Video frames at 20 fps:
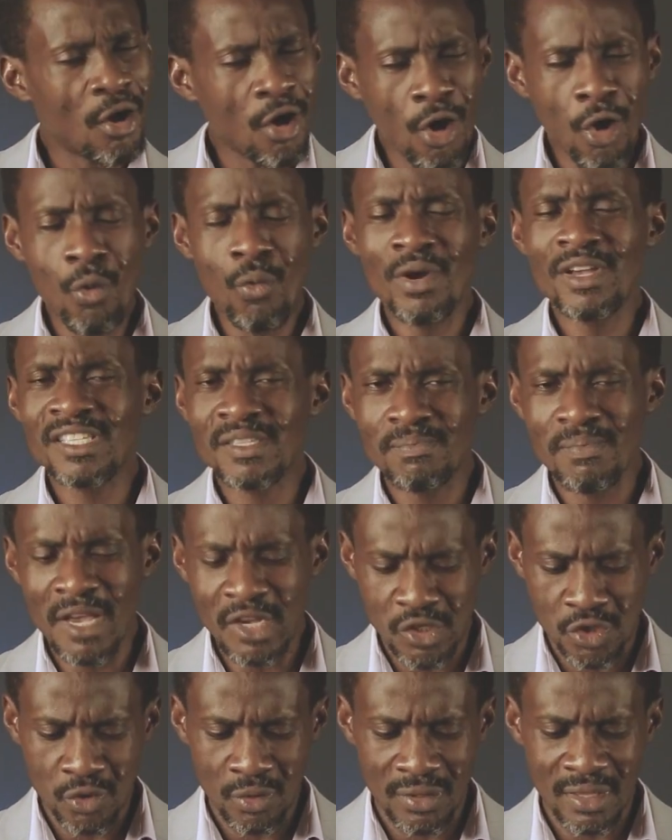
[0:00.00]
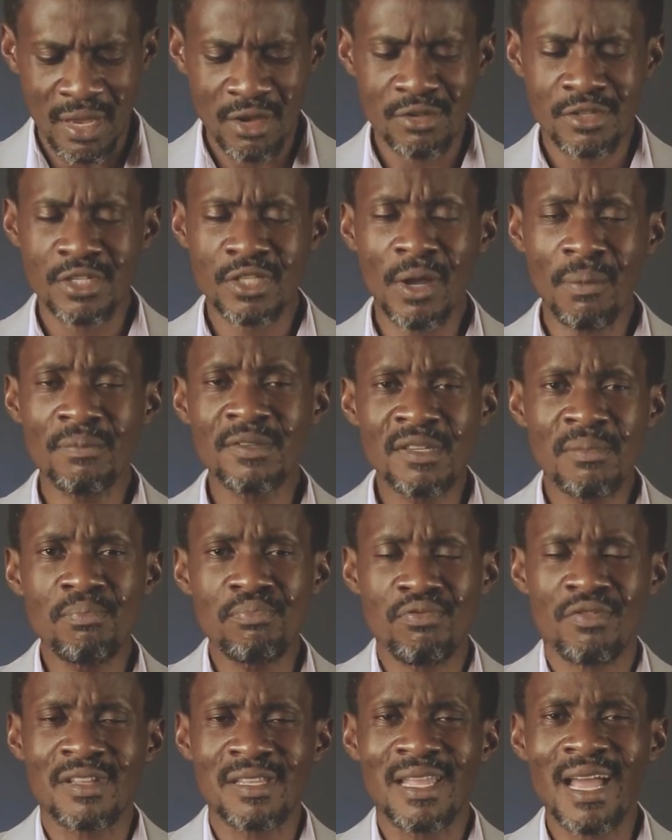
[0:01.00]
Always make sure there is something
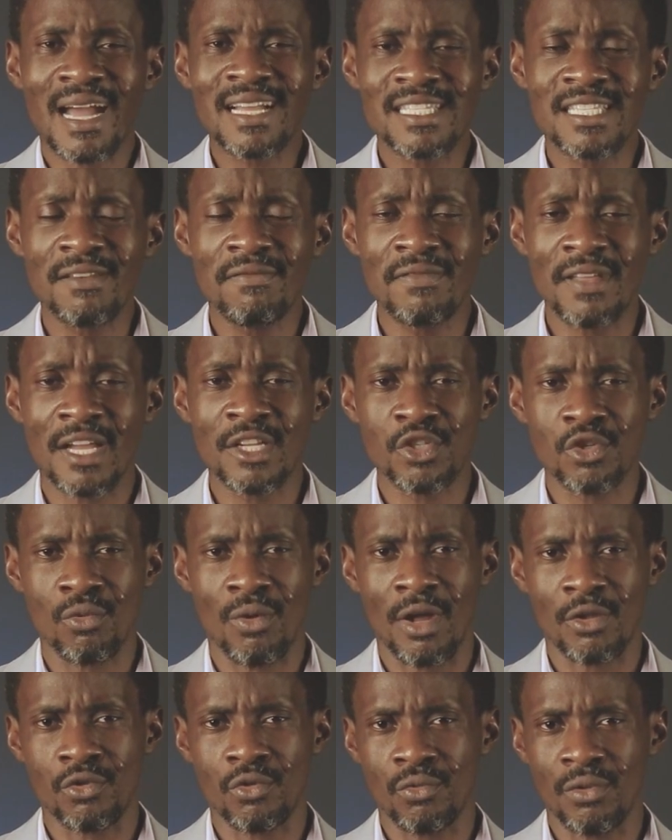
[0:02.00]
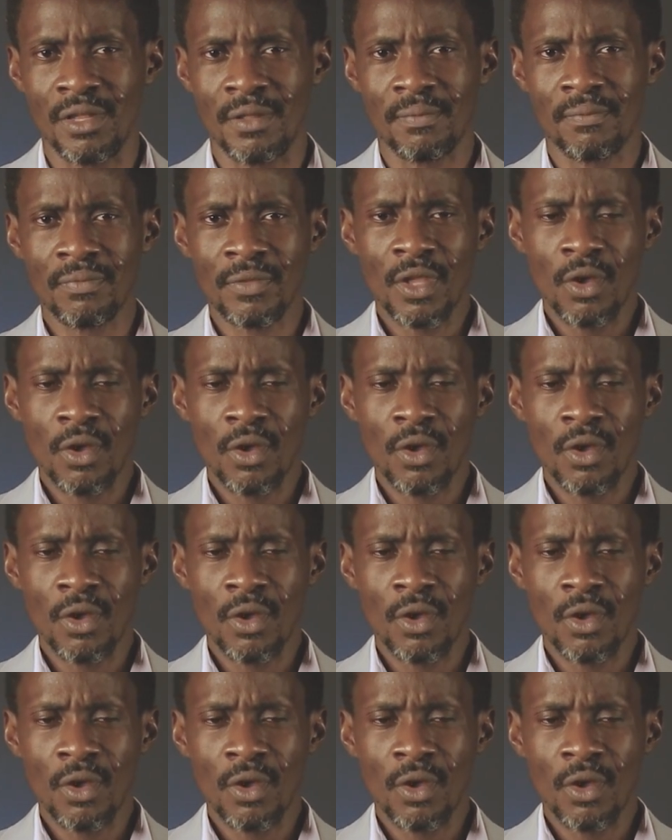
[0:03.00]
productive that you are doing.